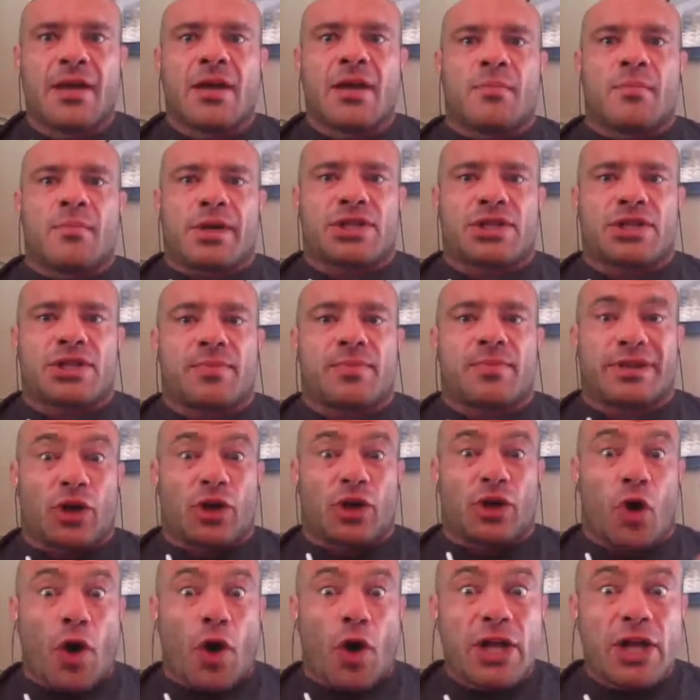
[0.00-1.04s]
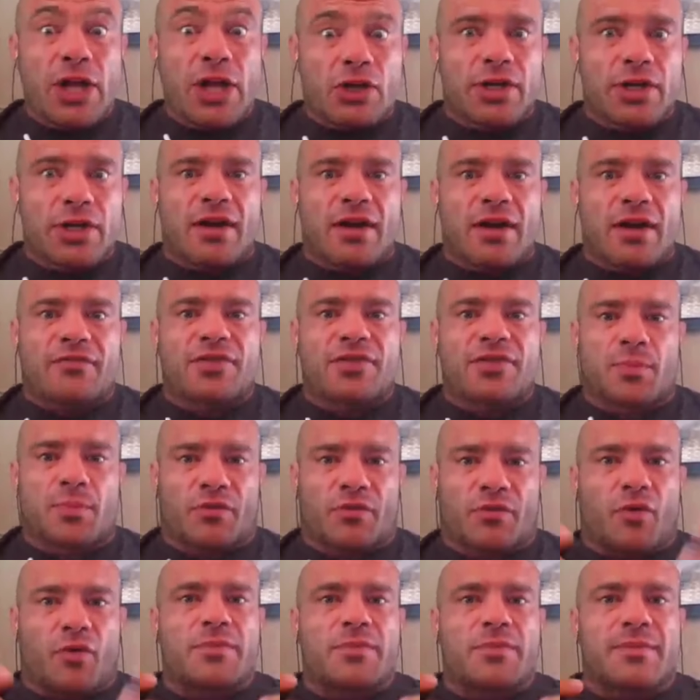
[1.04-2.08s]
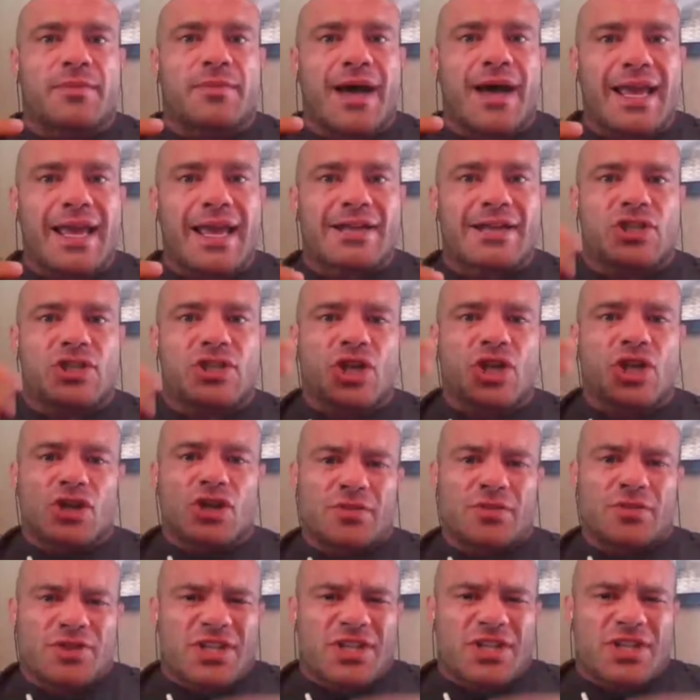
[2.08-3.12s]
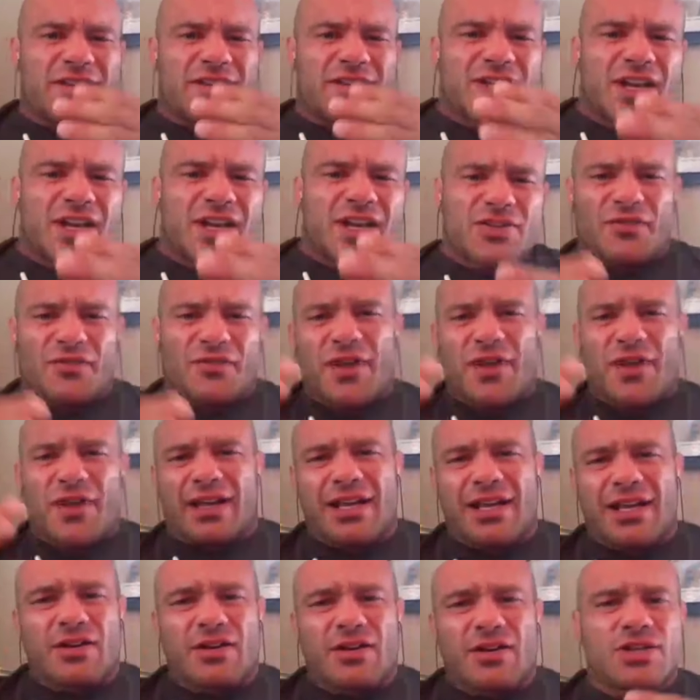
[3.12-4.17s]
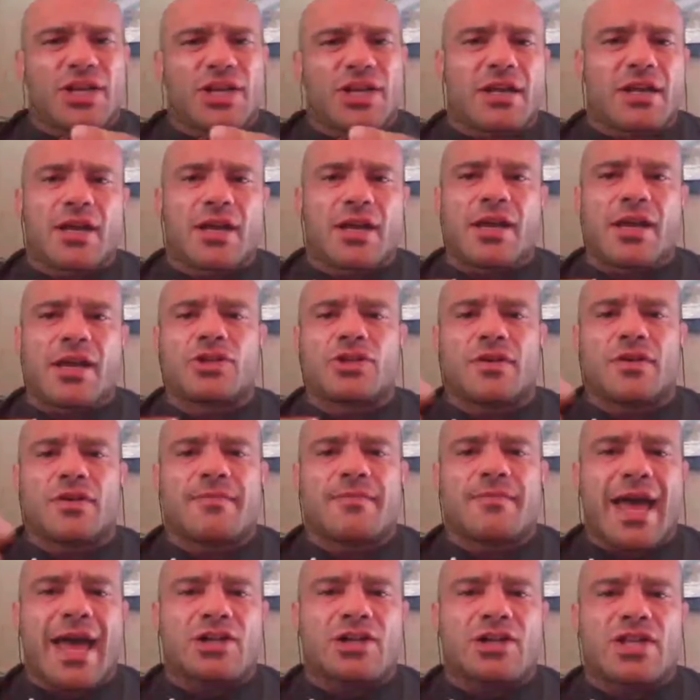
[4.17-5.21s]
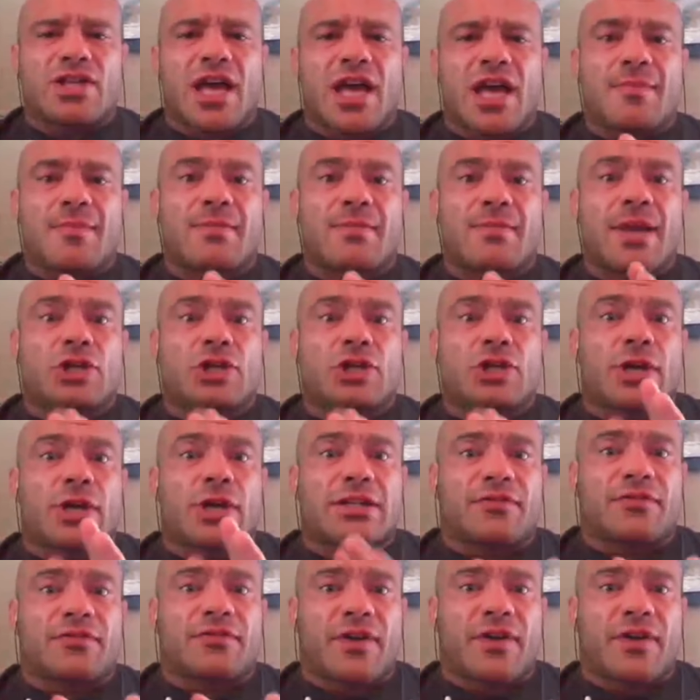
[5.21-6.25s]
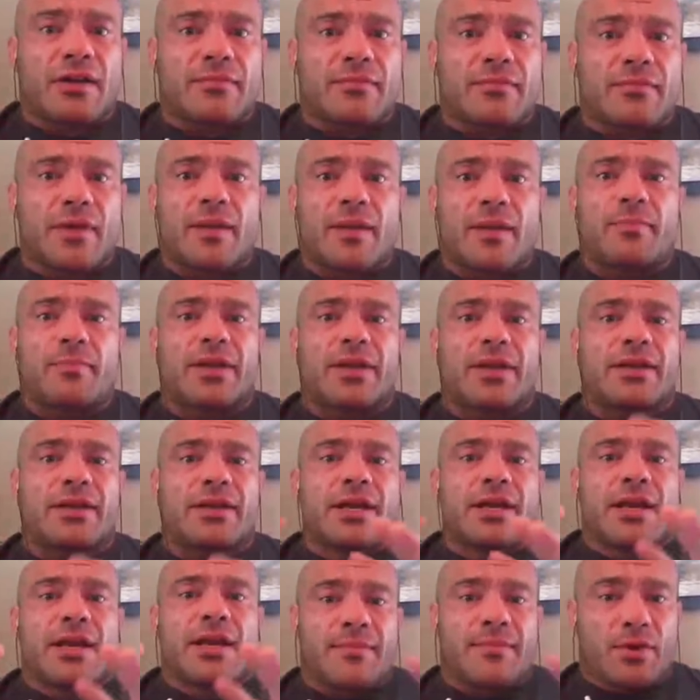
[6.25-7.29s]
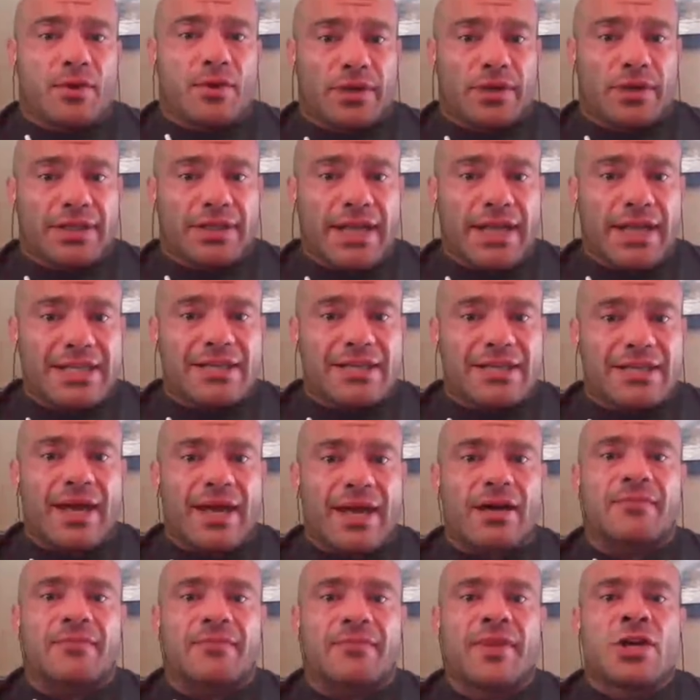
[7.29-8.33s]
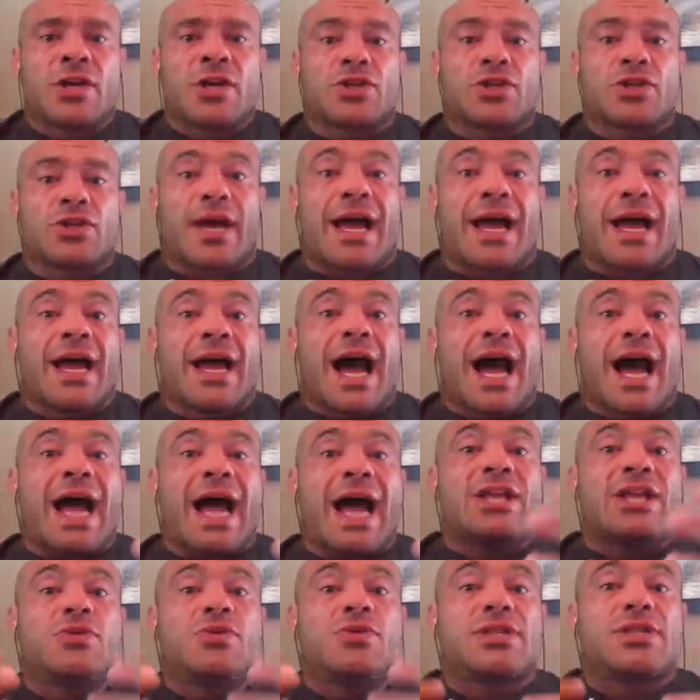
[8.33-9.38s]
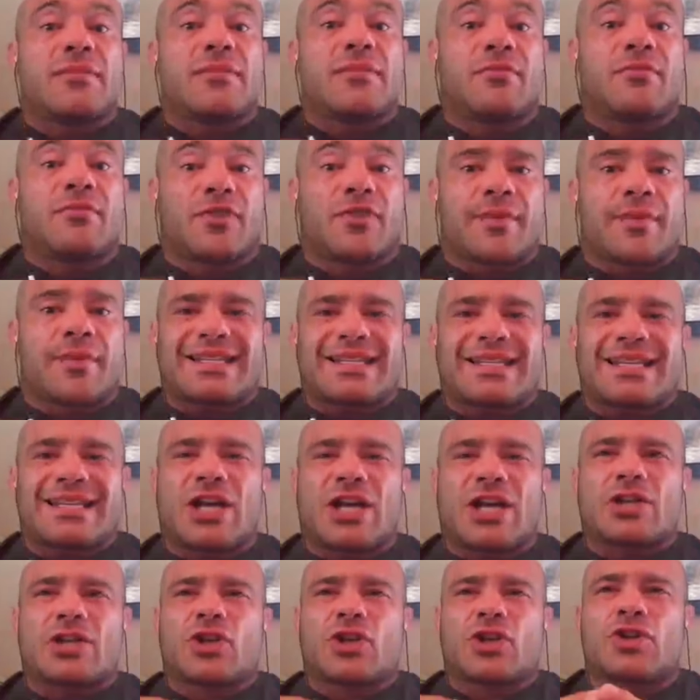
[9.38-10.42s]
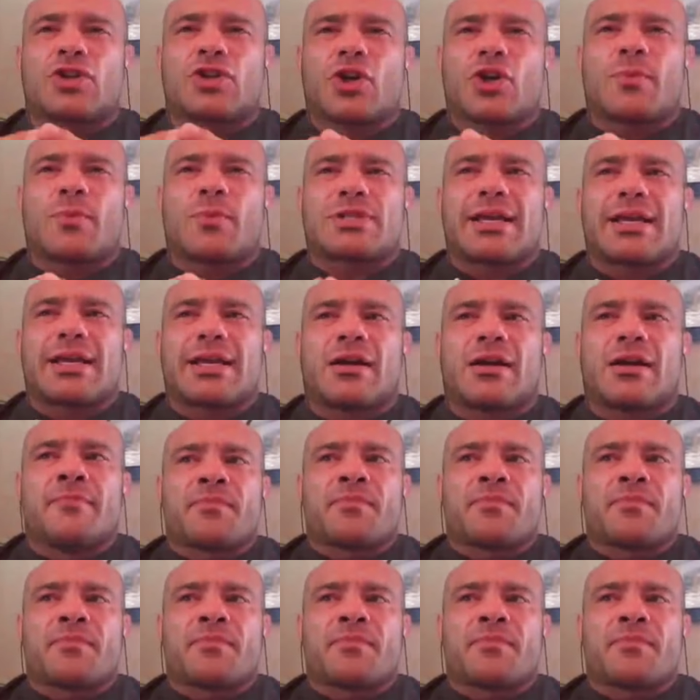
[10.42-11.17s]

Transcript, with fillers: but it's but they're already good enough to perform to my ends. So I'm just gonna sort of fucking energy, injury manage them and make sure not to fuck them up and, and be real nice about it. So that I use them for the best. It's it's it's almost like